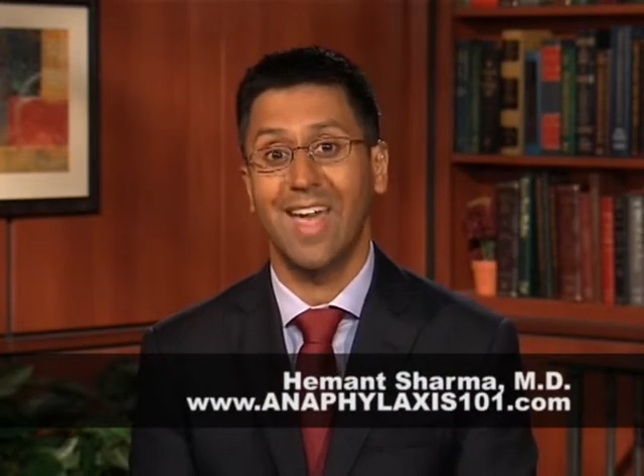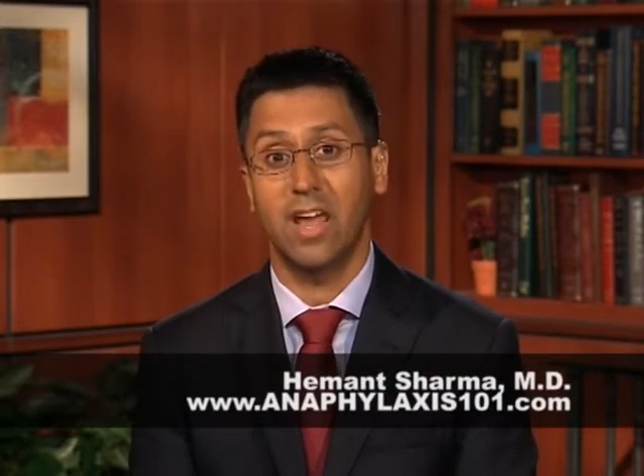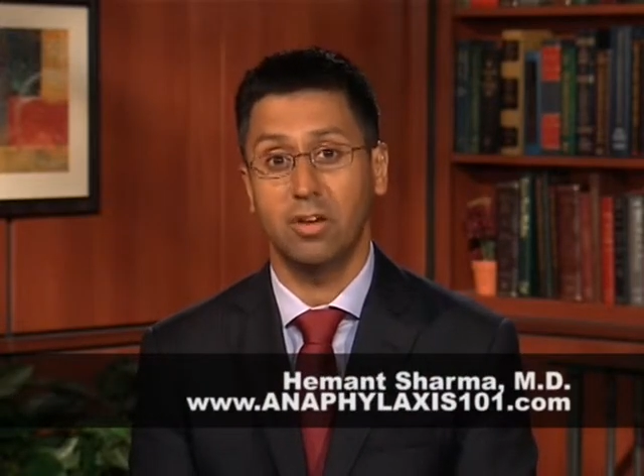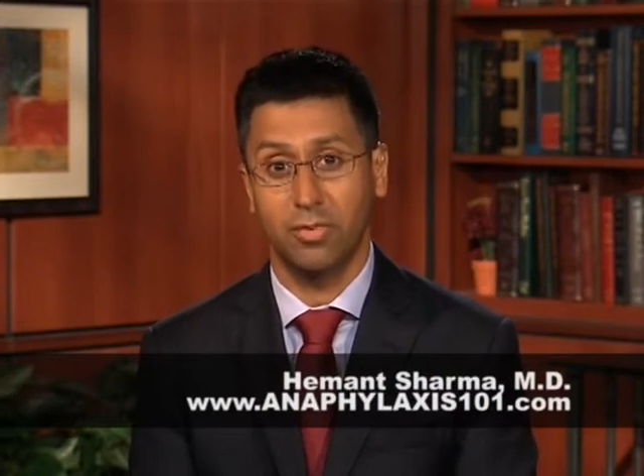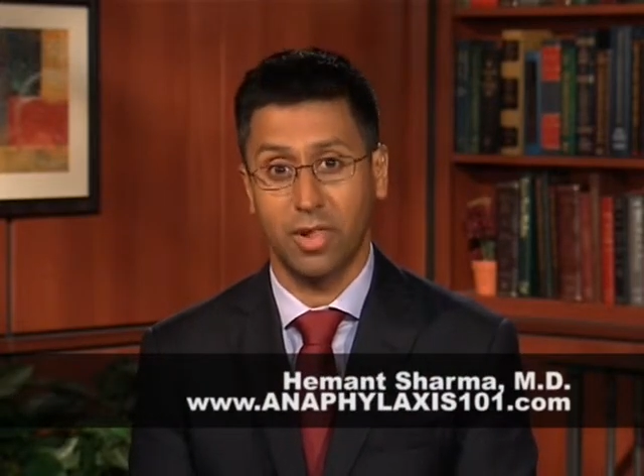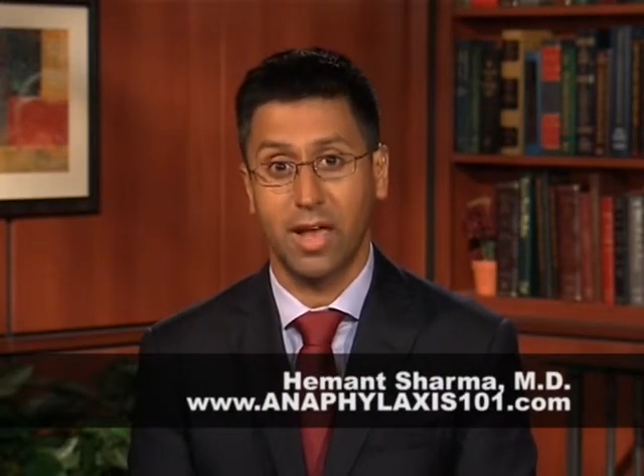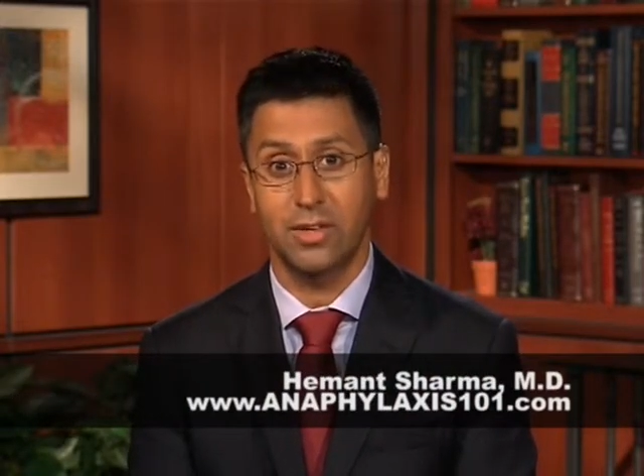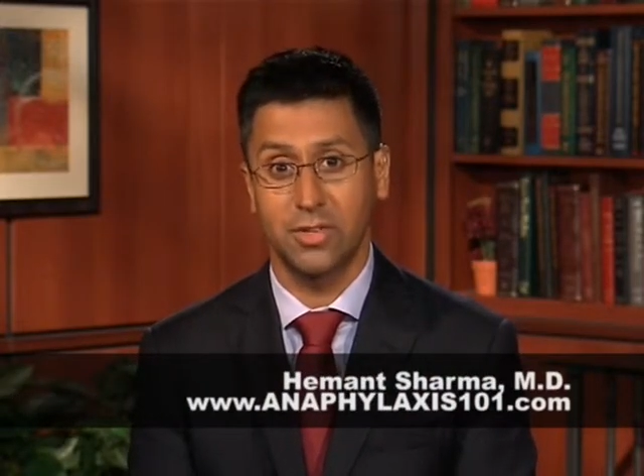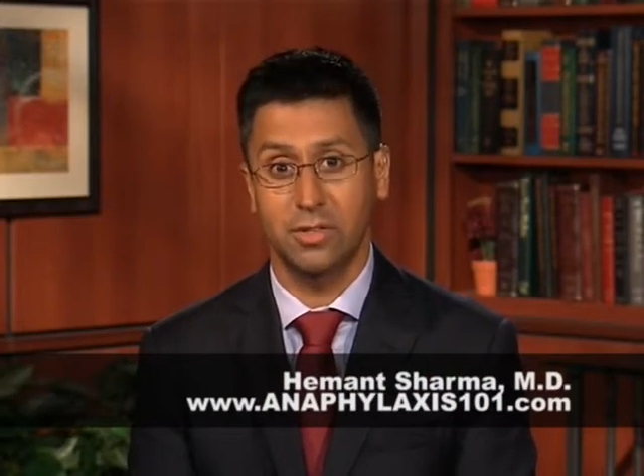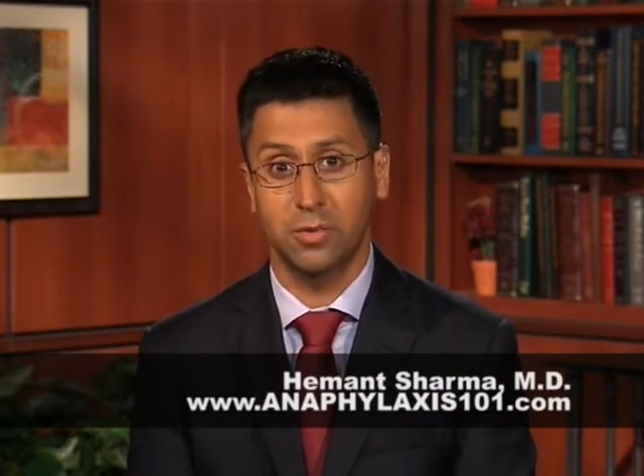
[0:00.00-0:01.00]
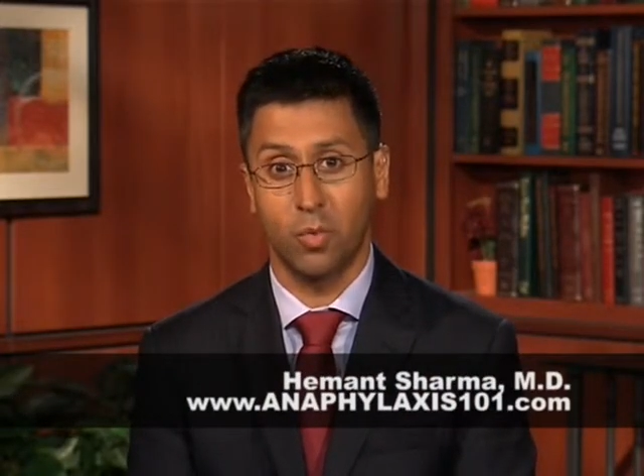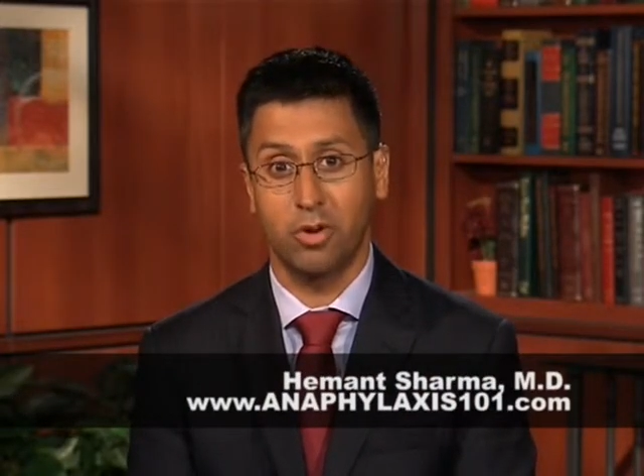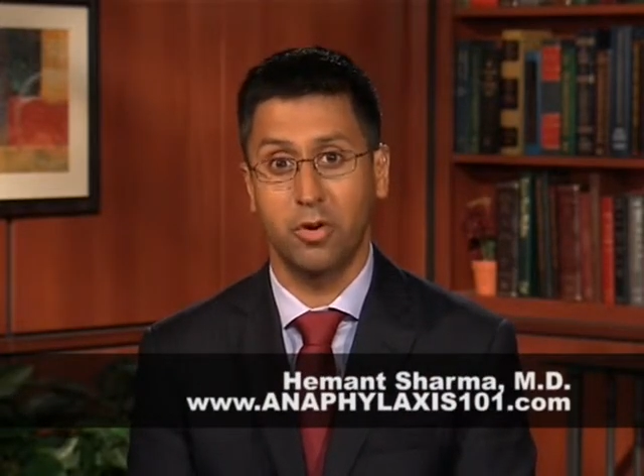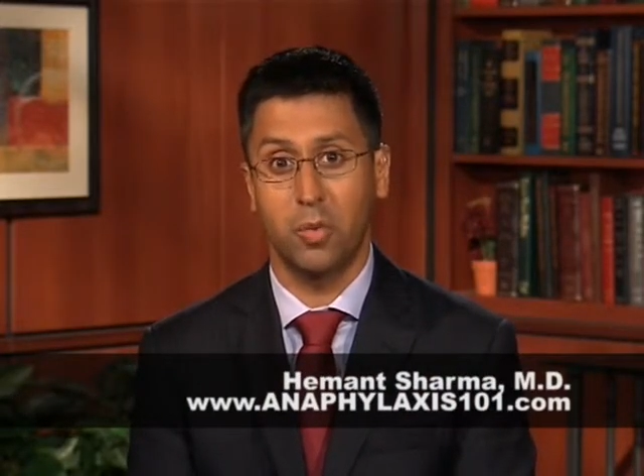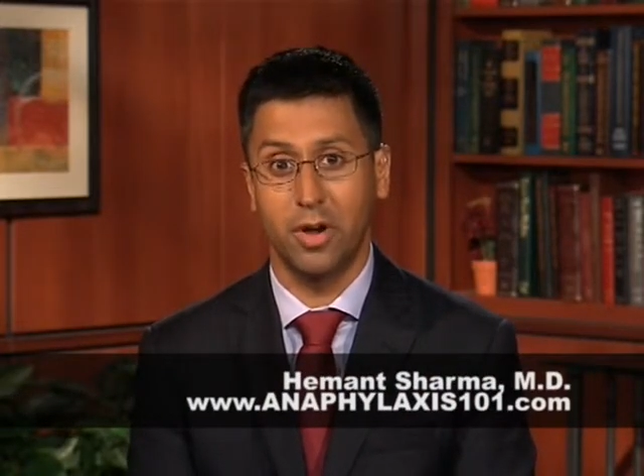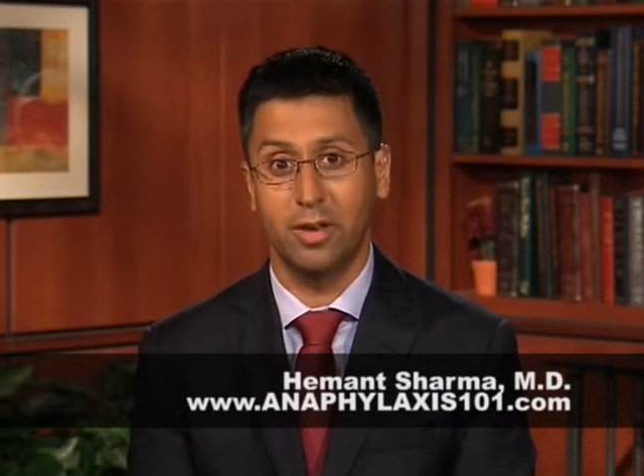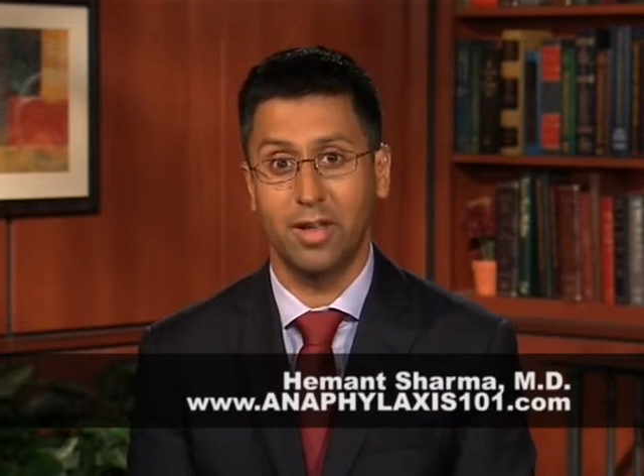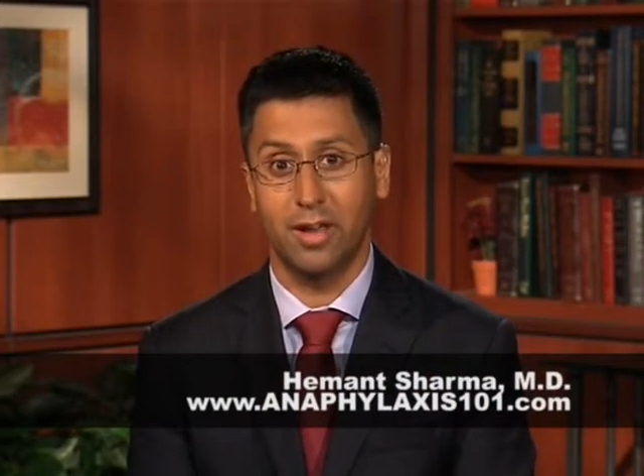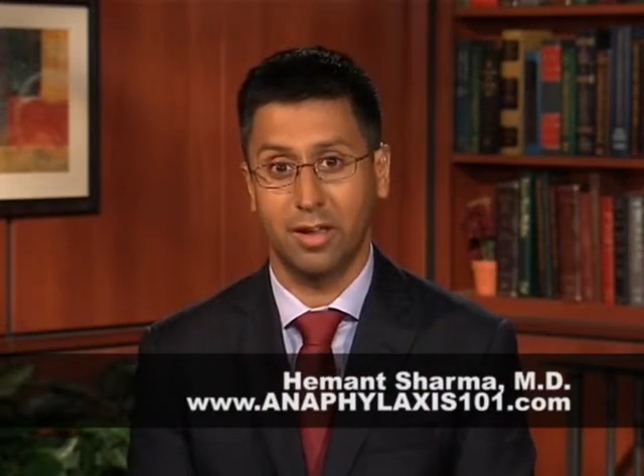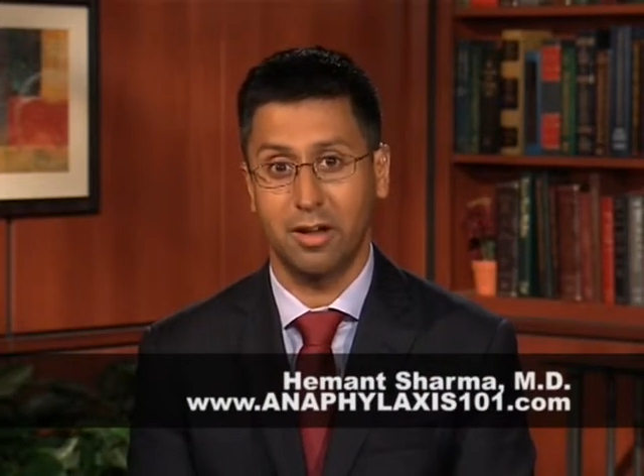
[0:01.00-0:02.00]
anaphylaxis one oh one
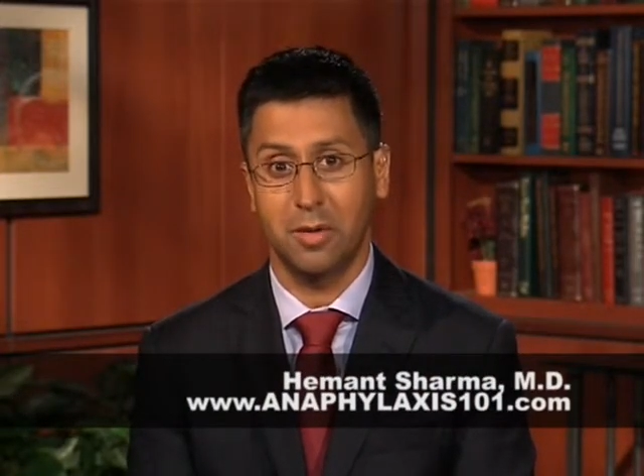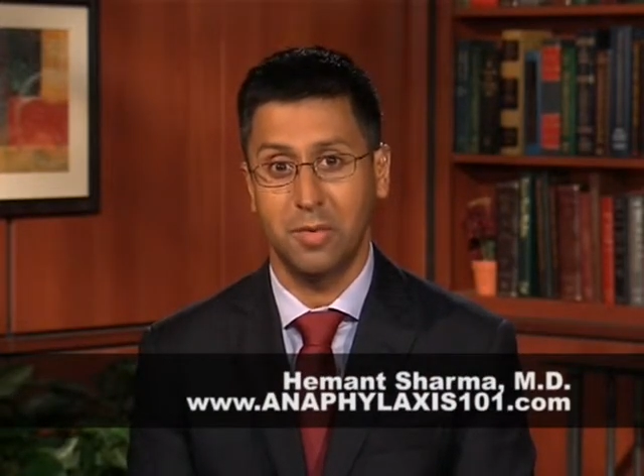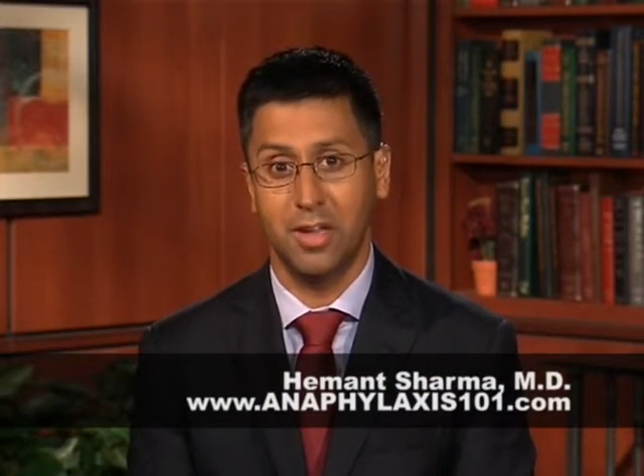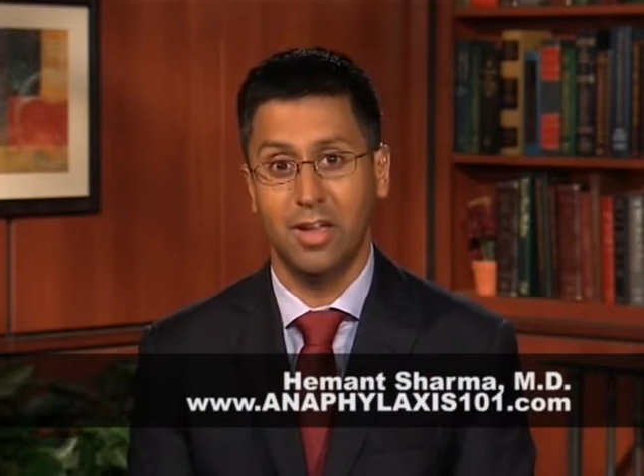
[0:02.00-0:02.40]
dot com.